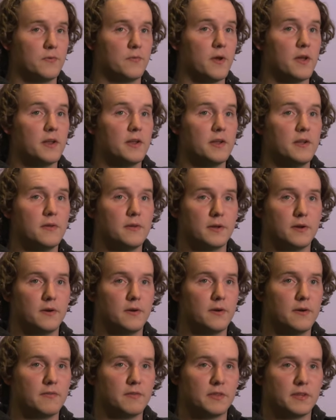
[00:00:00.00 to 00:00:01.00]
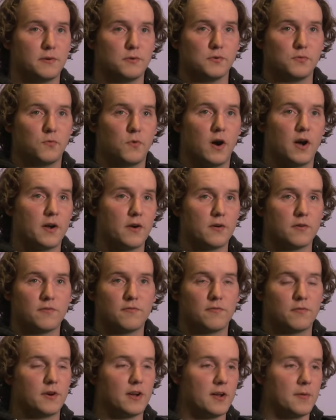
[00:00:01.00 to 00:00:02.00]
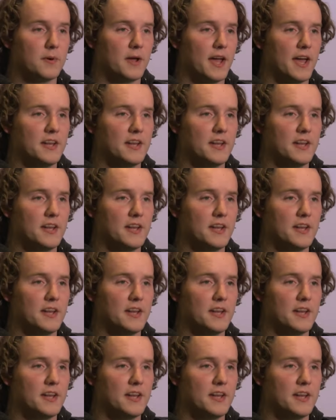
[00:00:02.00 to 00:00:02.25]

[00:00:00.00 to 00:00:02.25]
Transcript: ready, you know, everything was wired, framed.